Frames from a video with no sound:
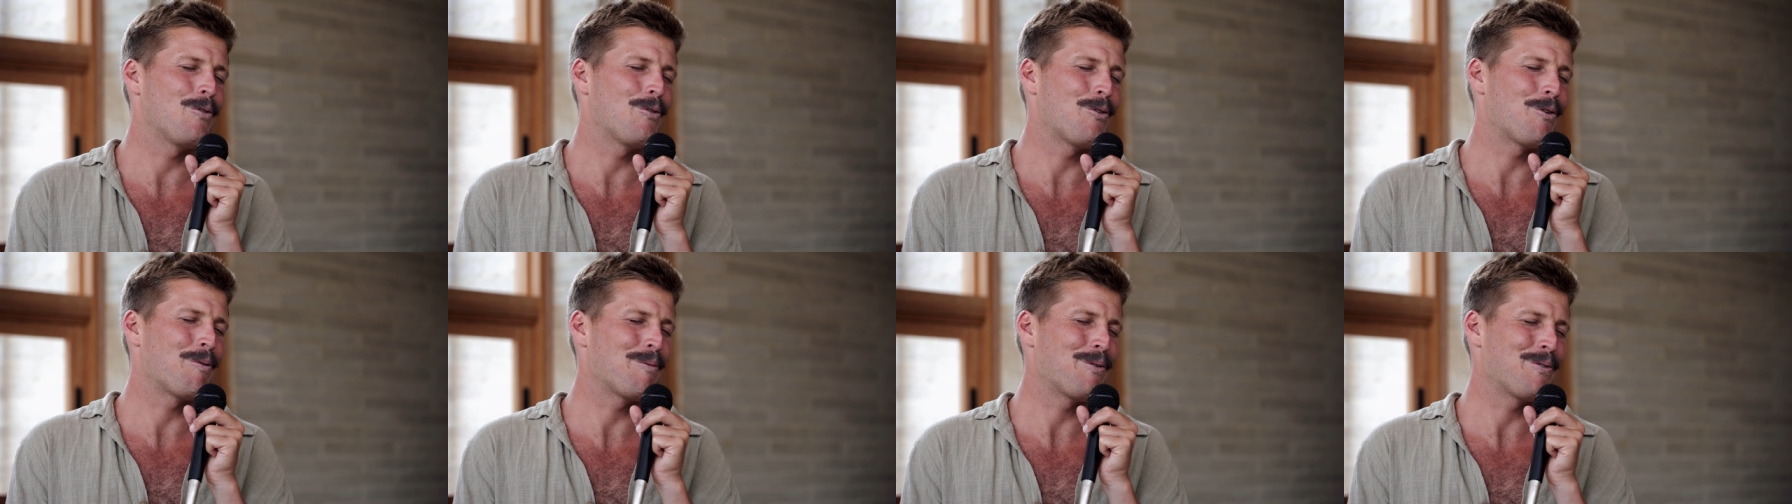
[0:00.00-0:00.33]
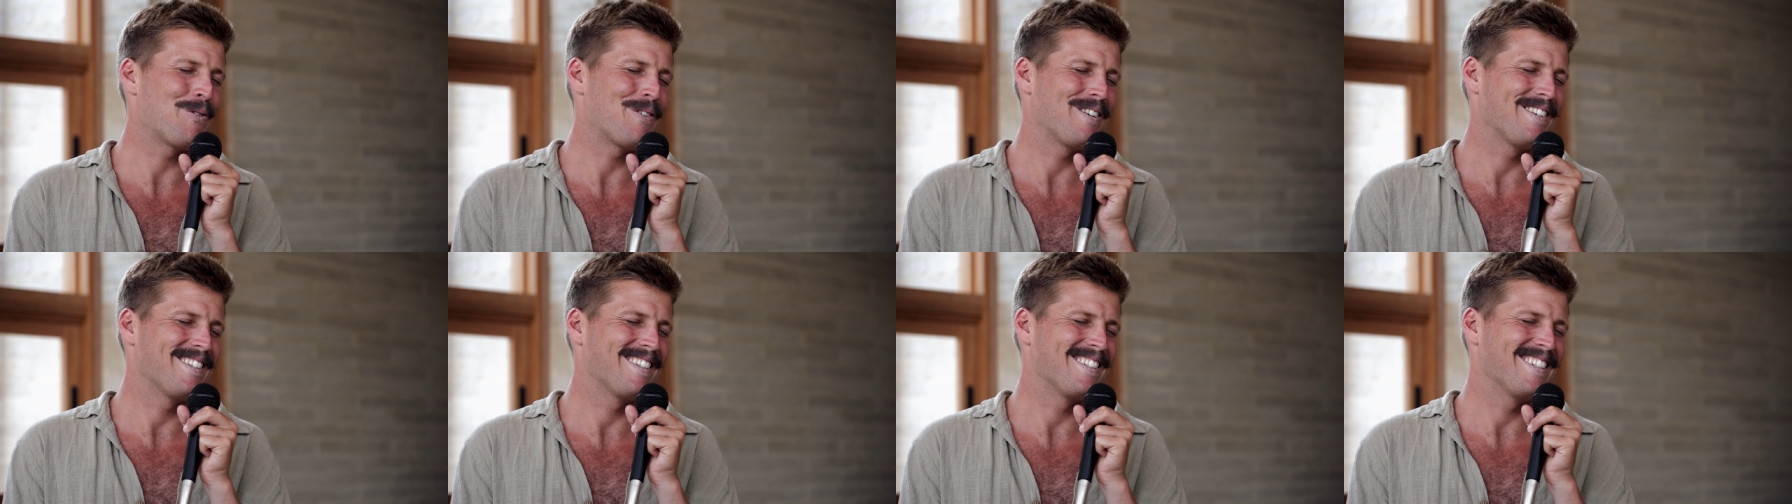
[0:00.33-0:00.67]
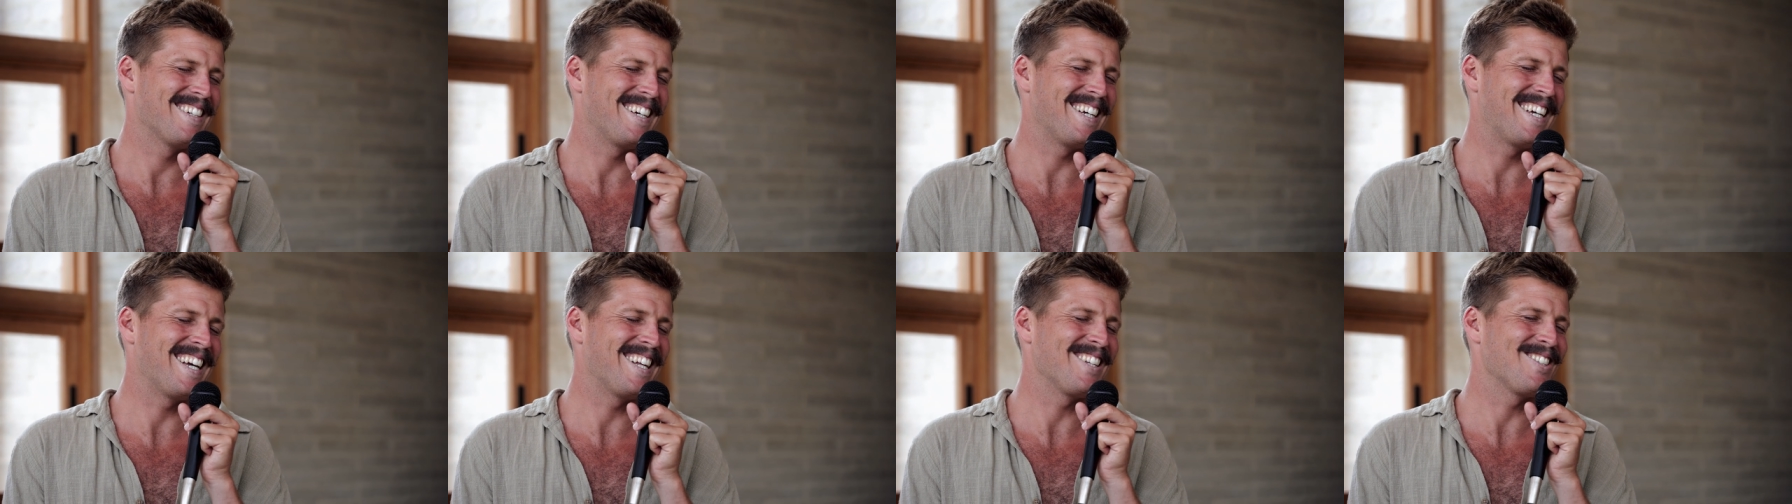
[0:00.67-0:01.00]
normal
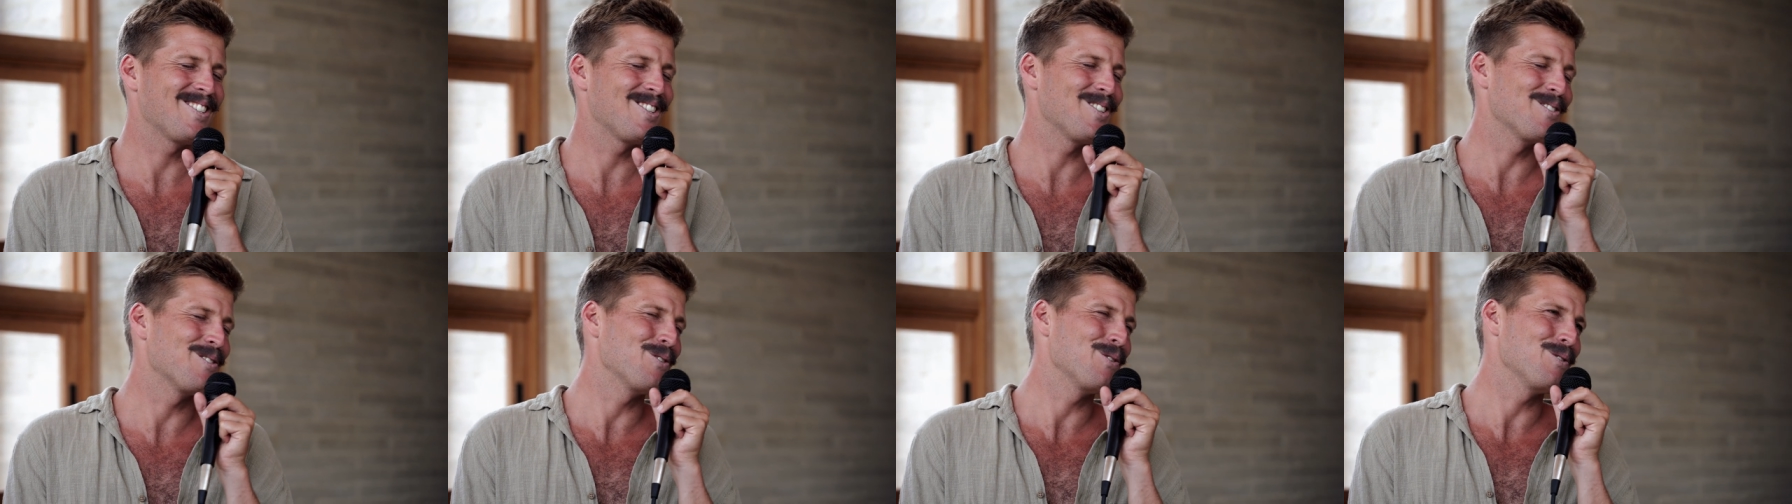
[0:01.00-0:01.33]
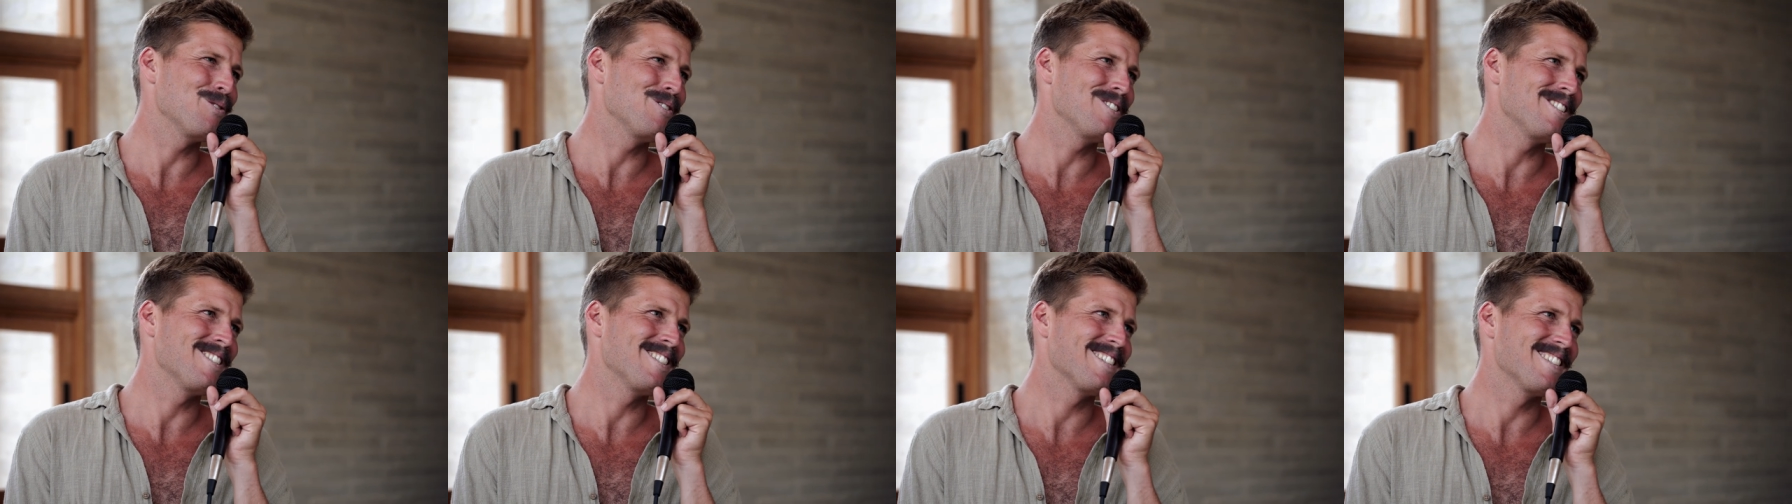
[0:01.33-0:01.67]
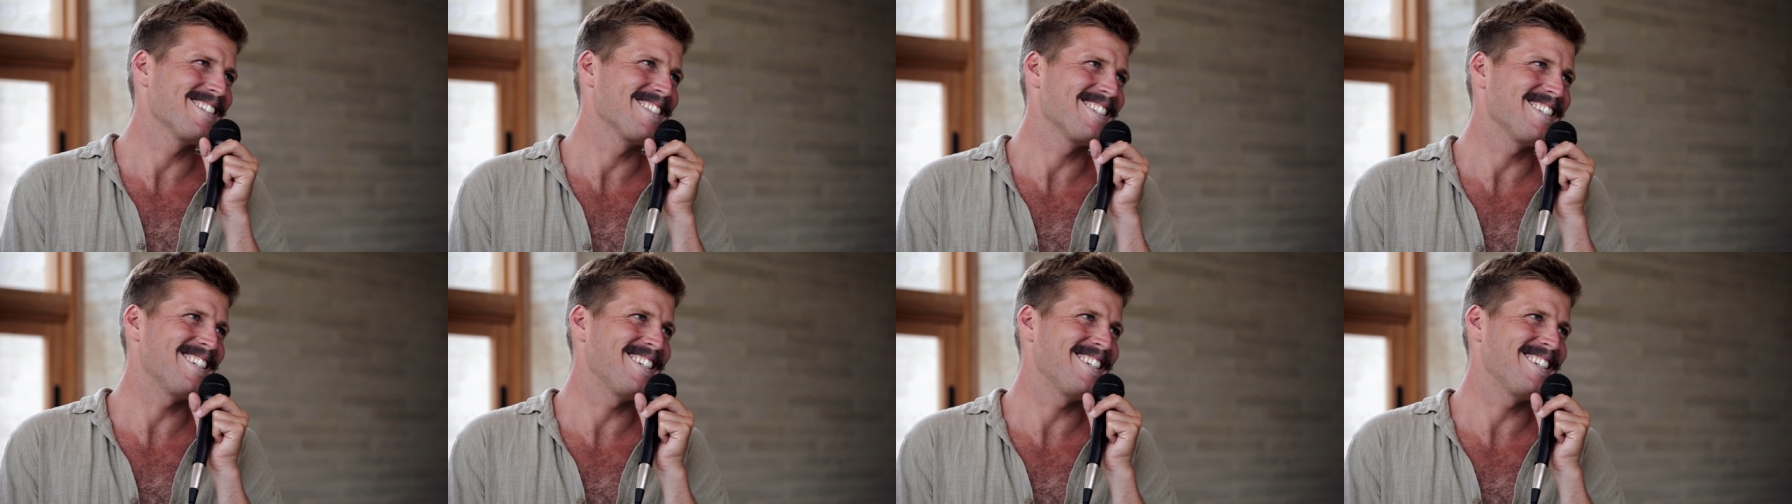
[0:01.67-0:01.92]
against the rules.